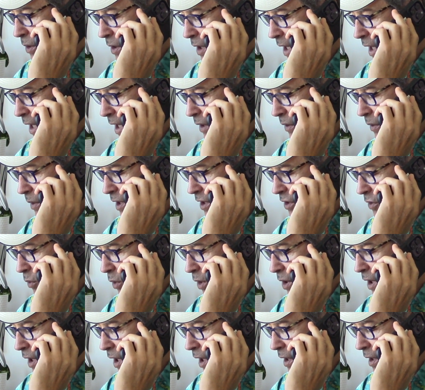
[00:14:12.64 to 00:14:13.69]
okay, well, let's
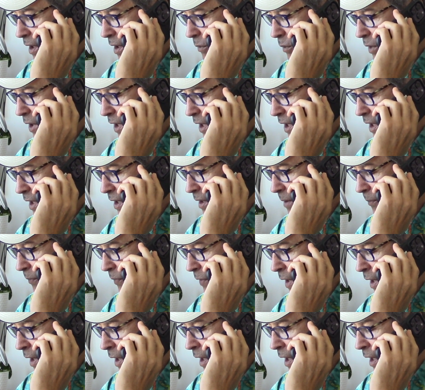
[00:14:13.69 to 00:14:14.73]
work on it. We did.
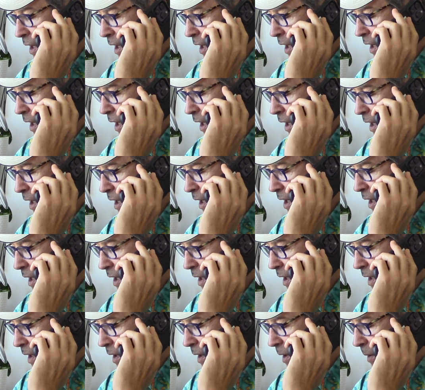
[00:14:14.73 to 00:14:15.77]

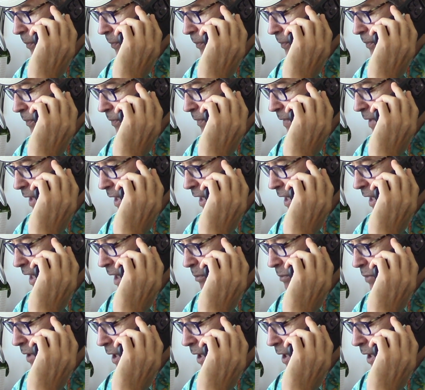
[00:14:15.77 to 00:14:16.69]
And he got